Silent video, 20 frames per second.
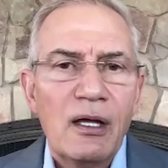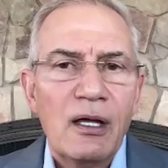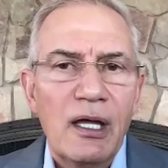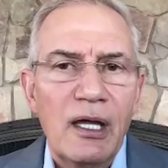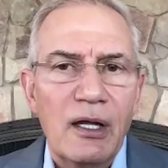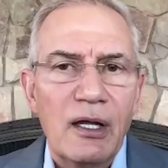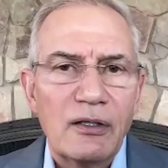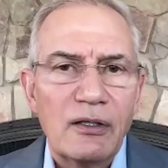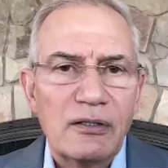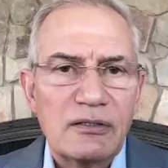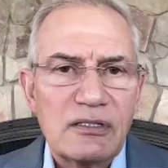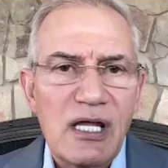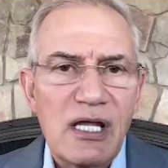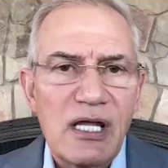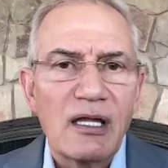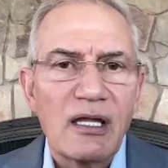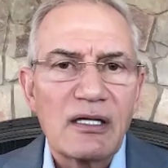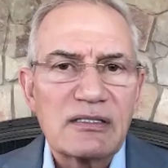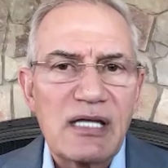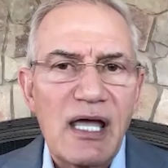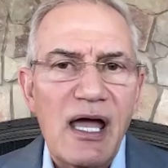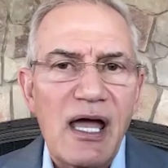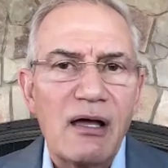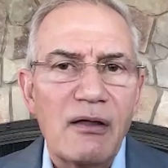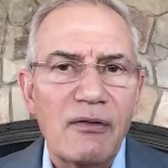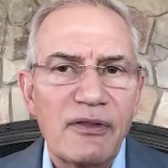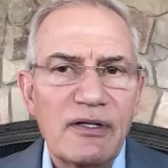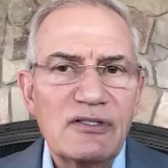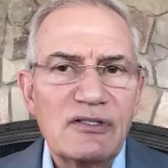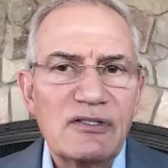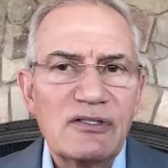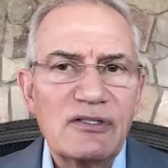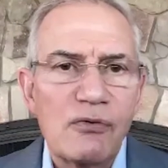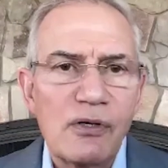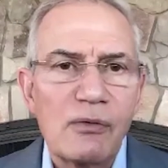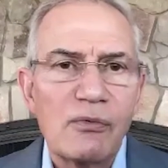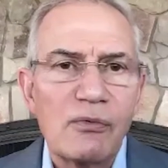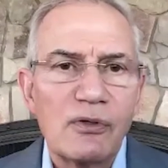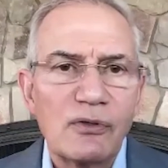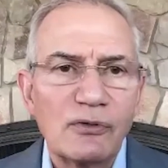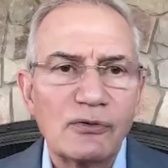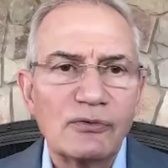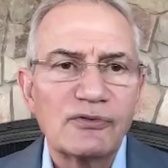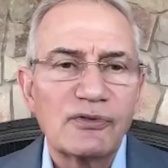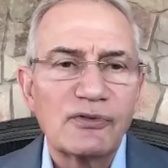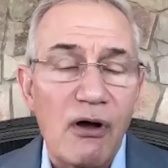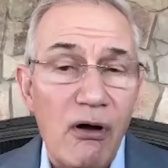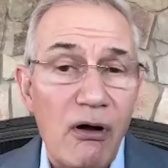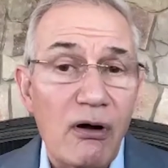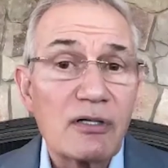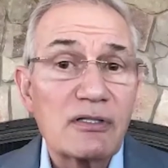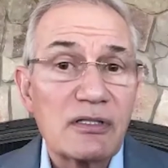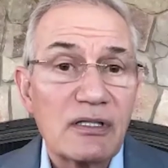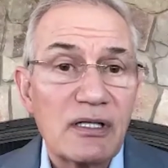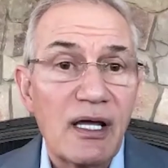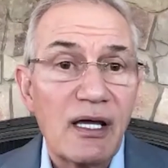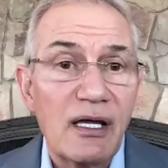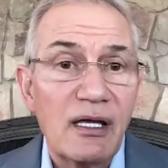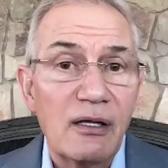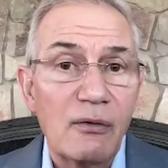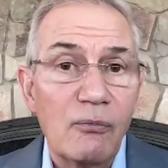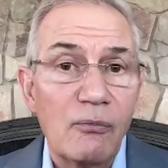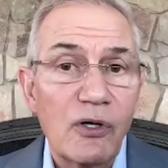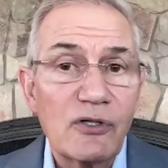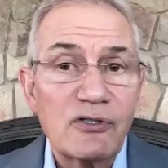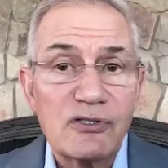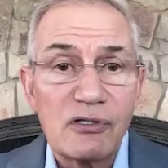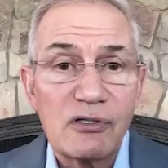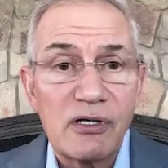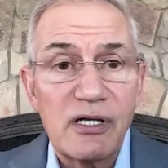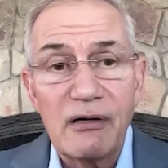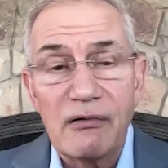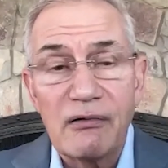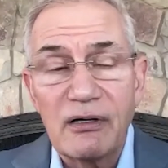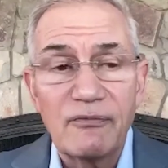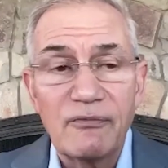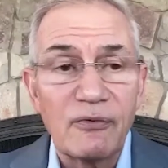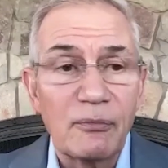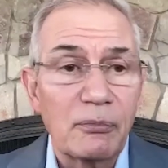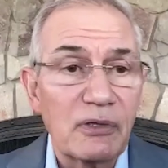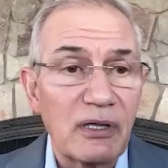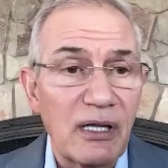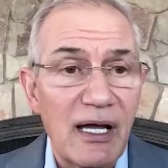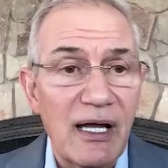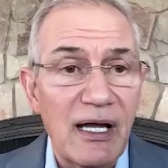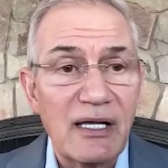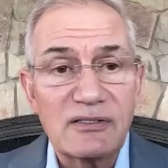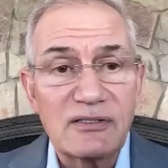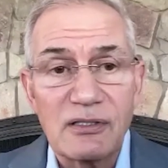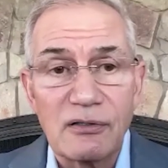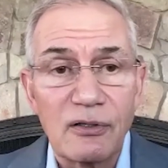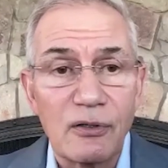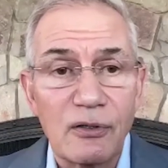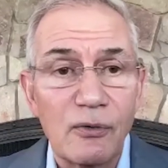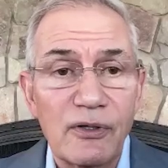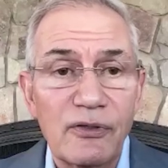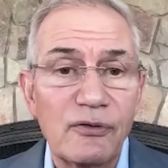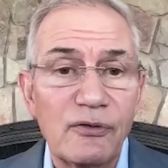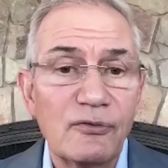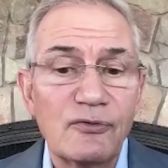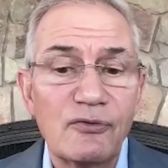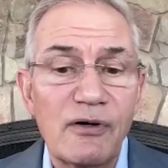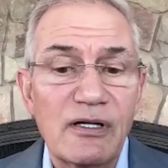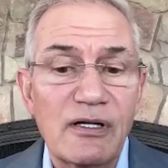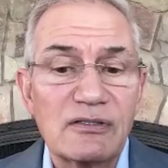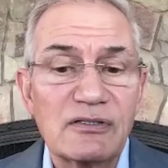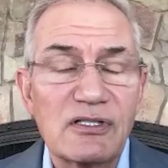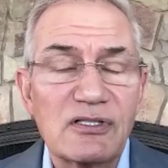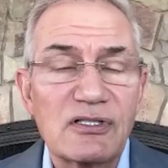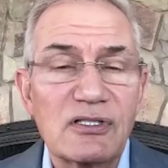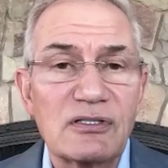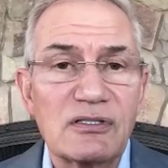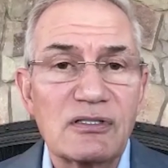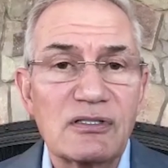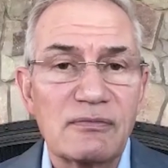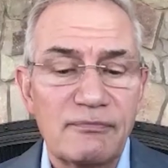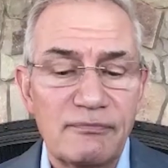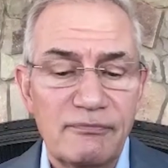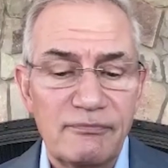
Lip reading: and tell us how these career rules are today and what you're hearing from clients that are going through transitions?